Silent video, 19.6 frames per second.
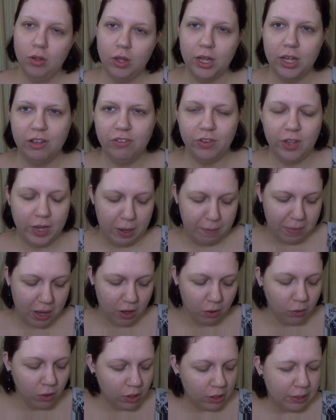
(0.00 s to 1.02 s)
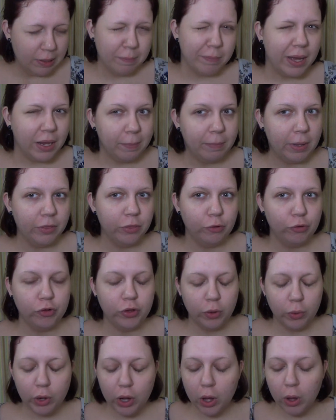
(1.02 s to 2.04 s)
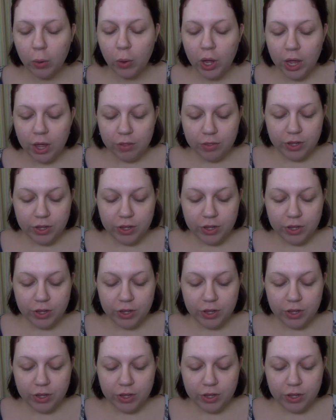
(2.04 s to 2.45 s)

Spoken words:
I guess they came out about a month or so ago.